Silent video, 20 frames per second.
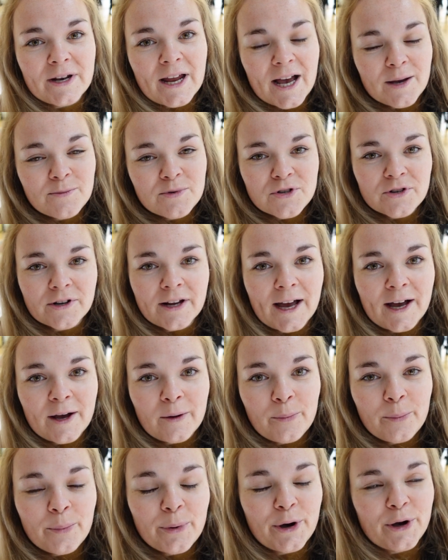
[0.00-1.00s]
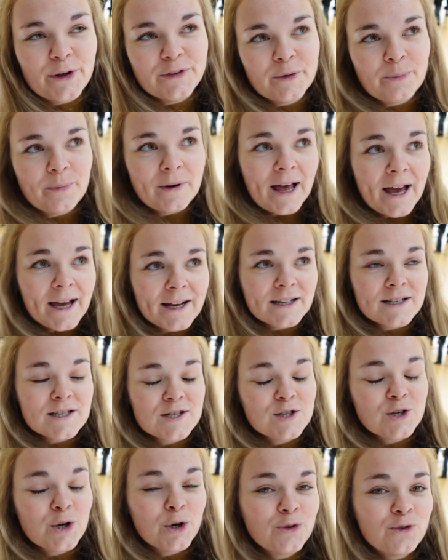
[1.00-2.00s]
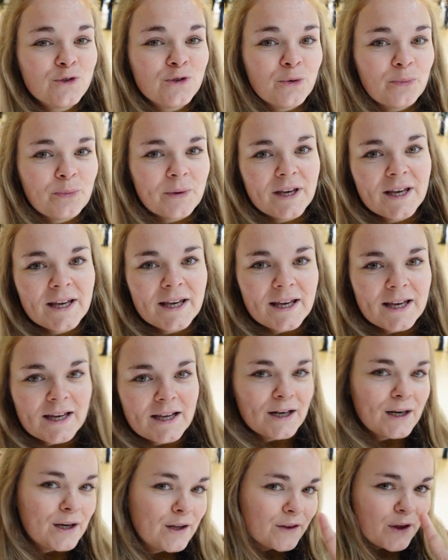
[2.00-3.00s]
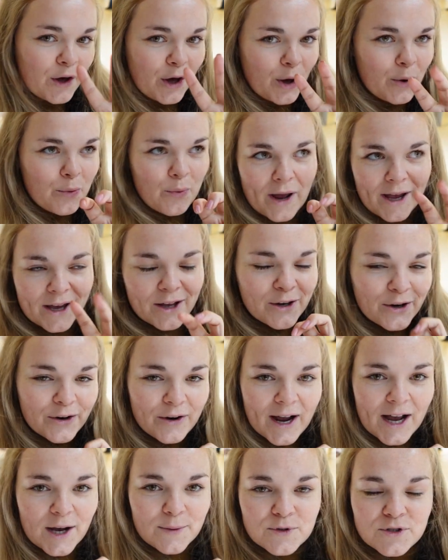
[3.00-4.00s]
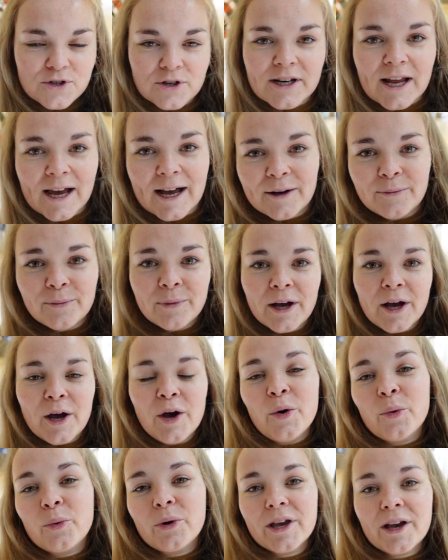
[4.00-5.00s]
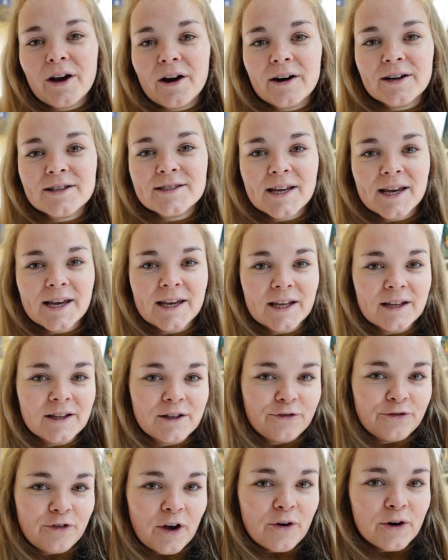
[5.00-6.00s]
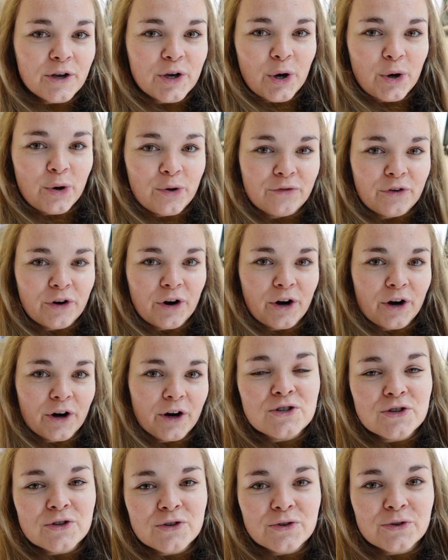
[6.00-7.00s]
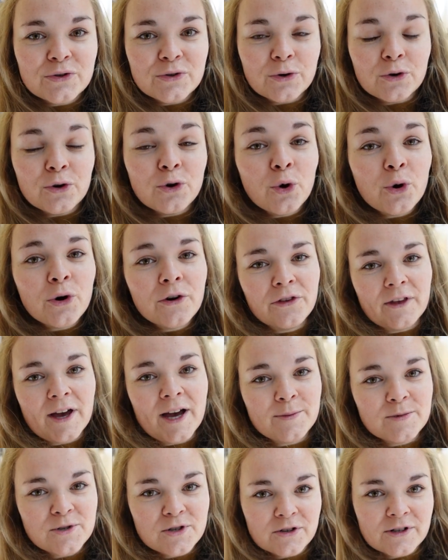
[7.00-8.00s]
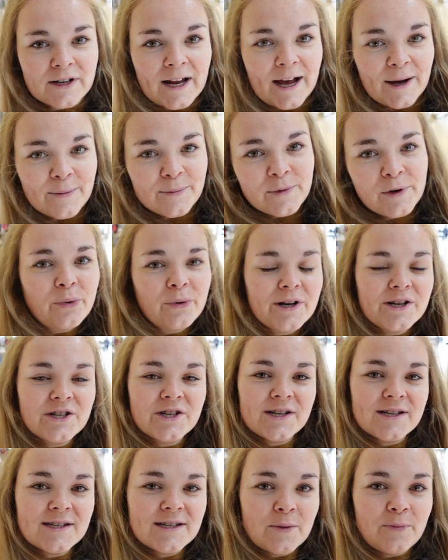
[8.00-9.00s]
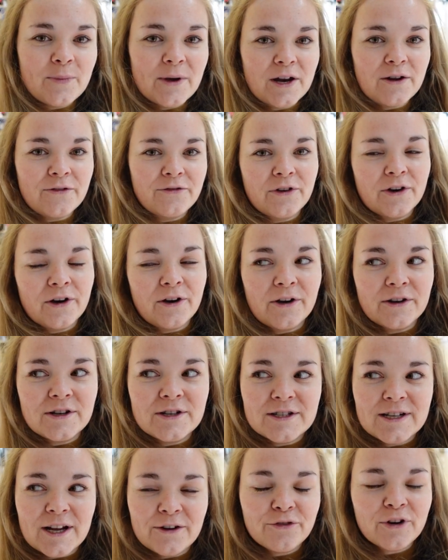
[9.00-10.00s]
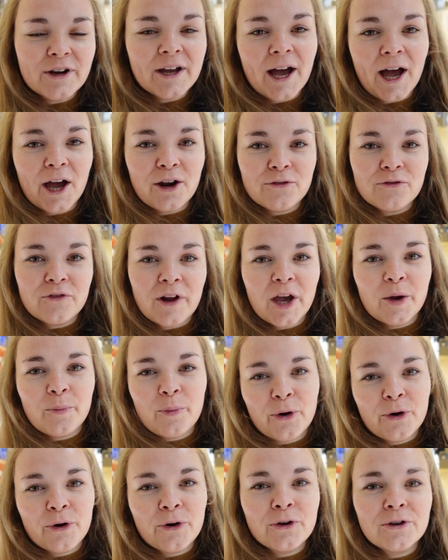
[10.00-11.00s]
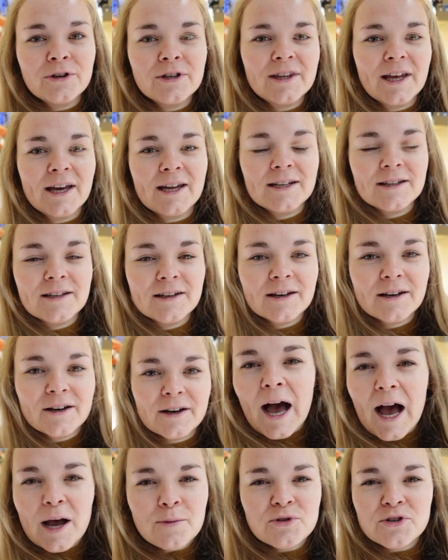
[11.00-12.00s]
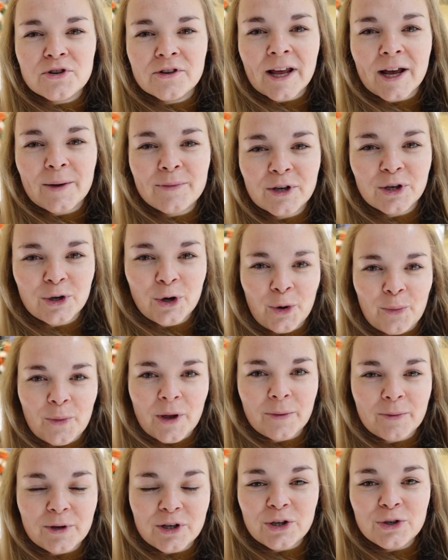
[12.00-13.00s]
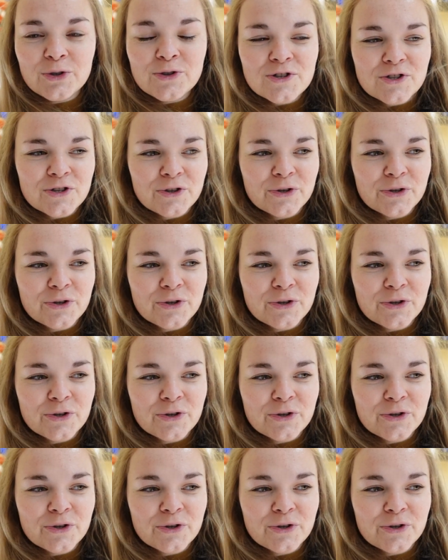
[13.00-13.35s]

in Amsterdam, but the plan is not to be in the regular Amsterdam. We are taking the ferry over to North Amsterdam, which is a bit of a different kind of neighborhood than the Amsterdam that you're maybe used